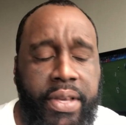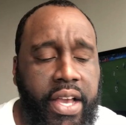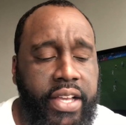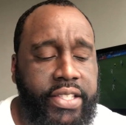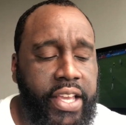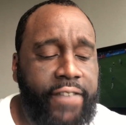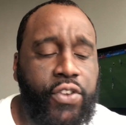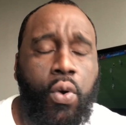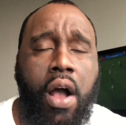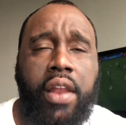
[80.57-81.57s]
Because if
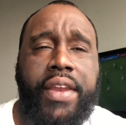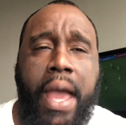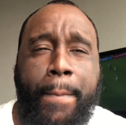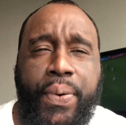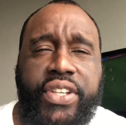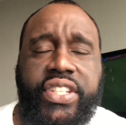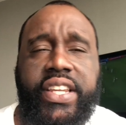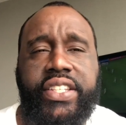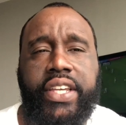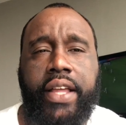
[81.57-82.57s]
you all are not pushing
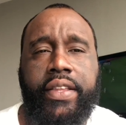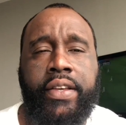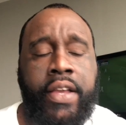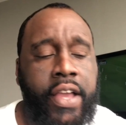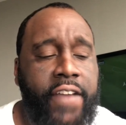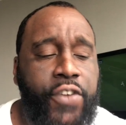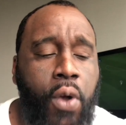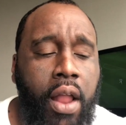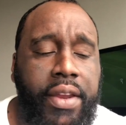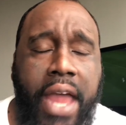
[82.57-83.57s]
each other, if you
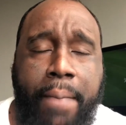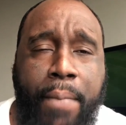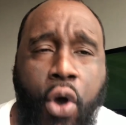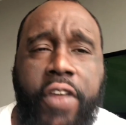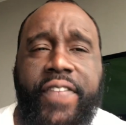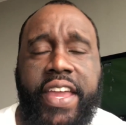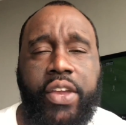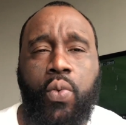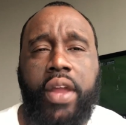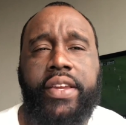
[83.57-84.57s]
all are not
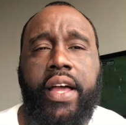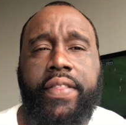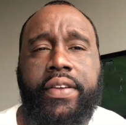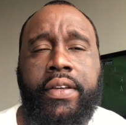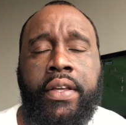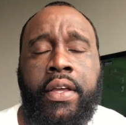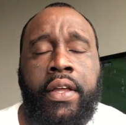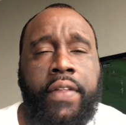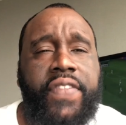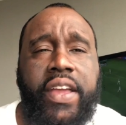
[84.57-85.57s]
motivating one another,
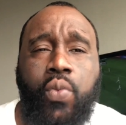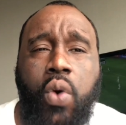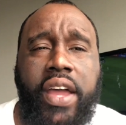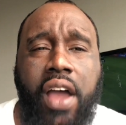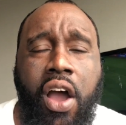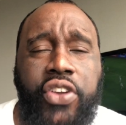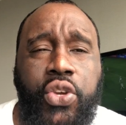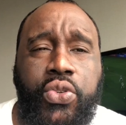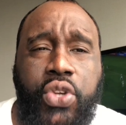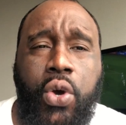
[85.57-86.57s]
then what are
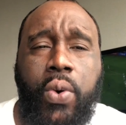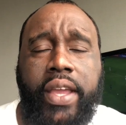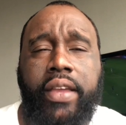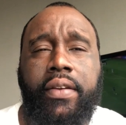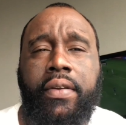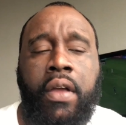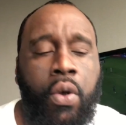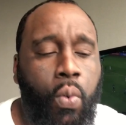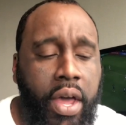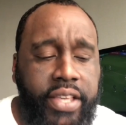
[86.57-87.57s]
you
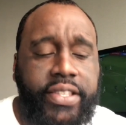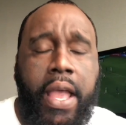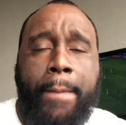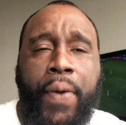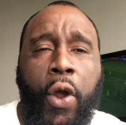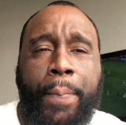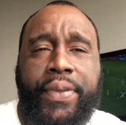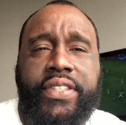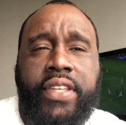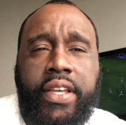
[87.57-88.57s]
doing? What is their
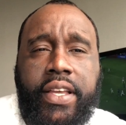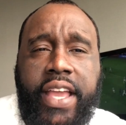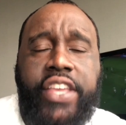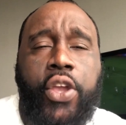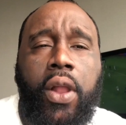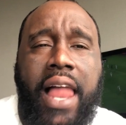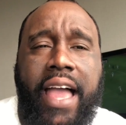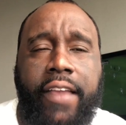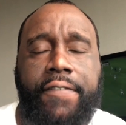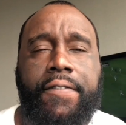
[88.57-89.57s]
purpose in your
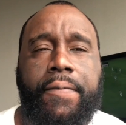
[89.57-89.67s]
life?